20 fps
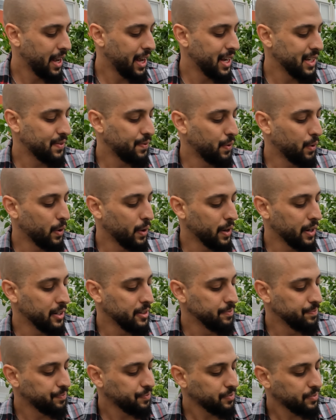As for
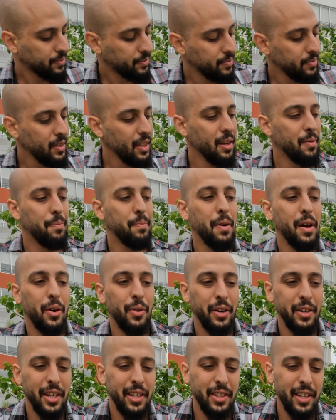
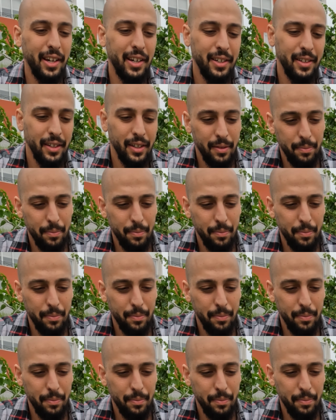Peruanito,